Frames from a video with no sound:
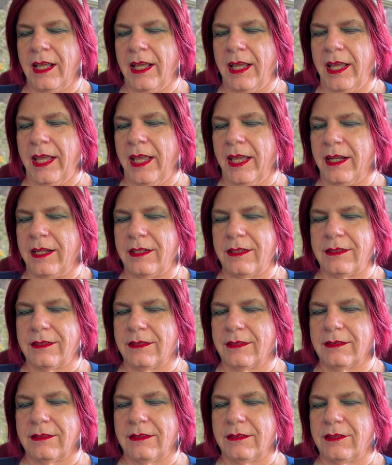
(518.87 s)
And
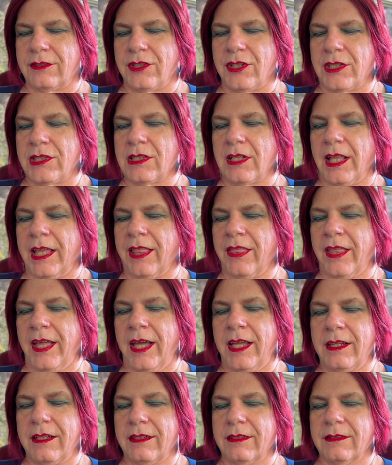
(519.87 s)
just like
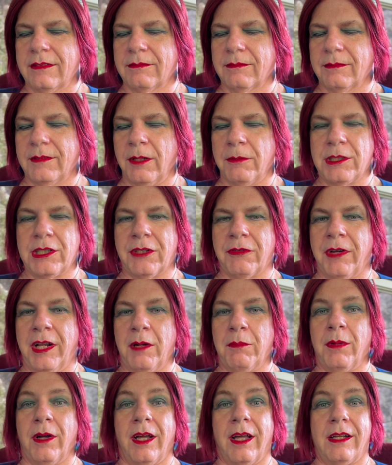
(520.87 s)
that, it was agreed
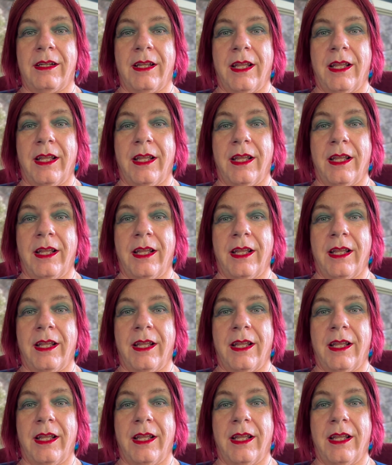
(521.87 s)
upon,